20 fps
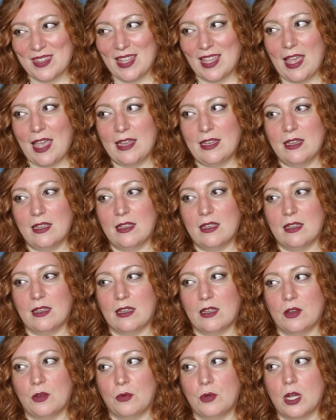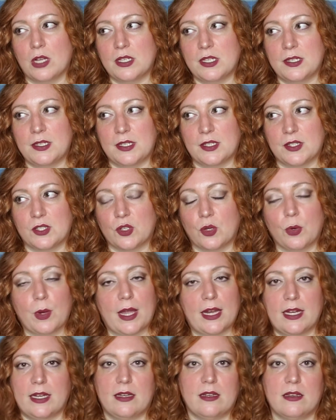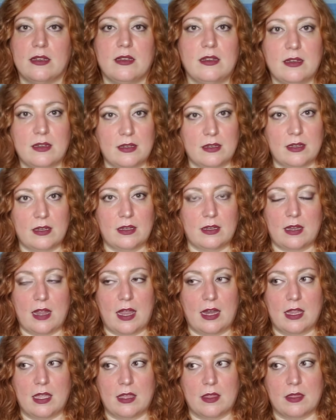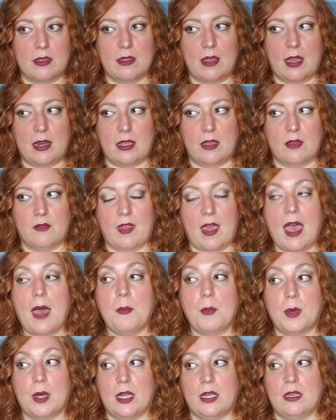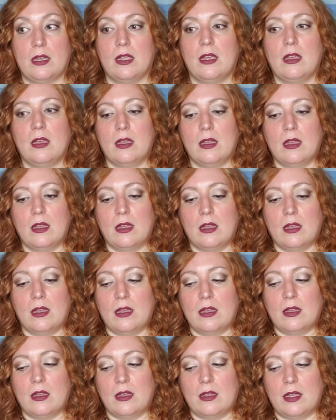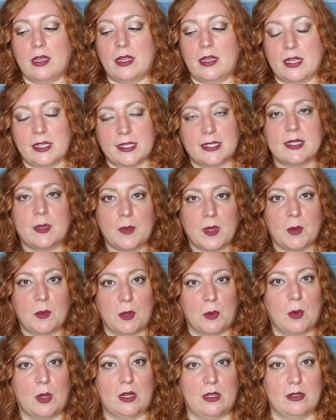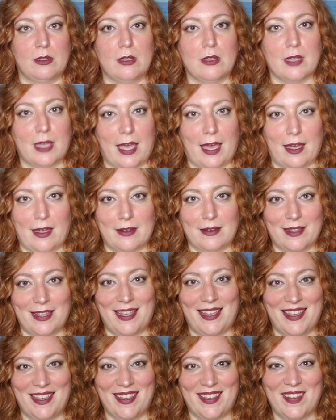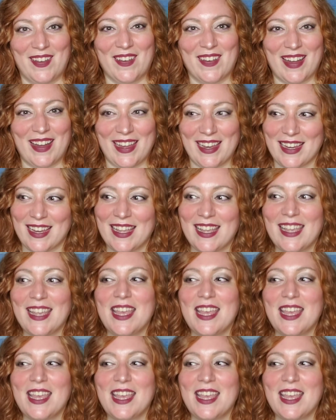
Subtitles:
And, not to discredit any of that, but it is something we want to look at, right?